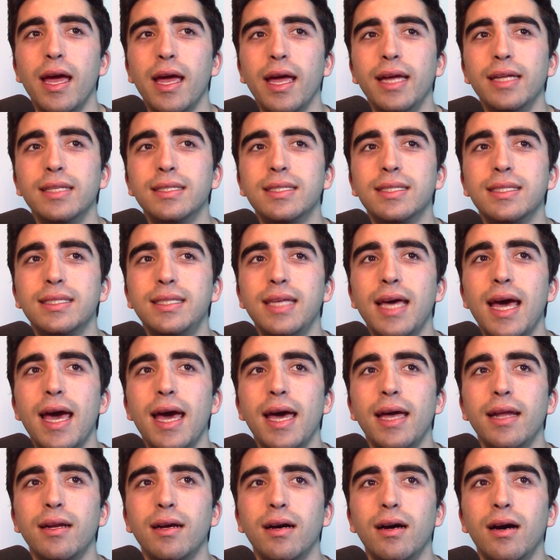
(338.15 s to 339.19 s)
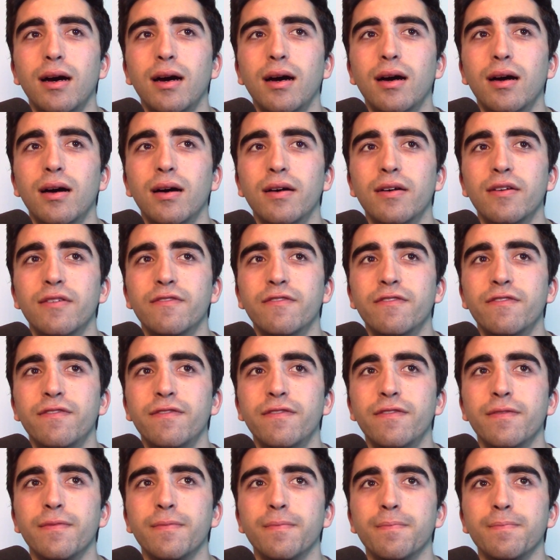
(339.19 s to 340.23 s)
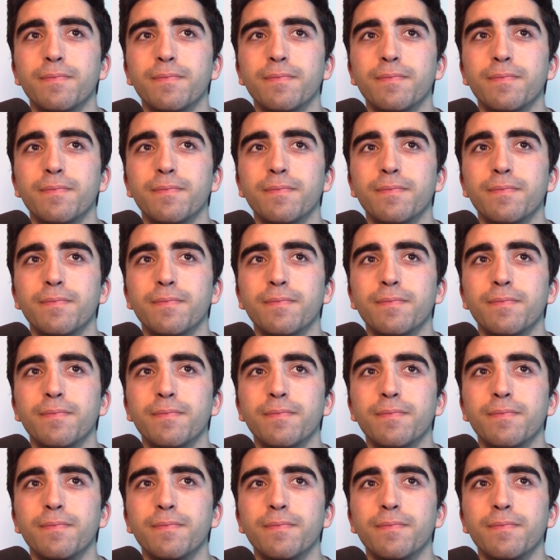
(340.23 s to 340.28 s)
instead of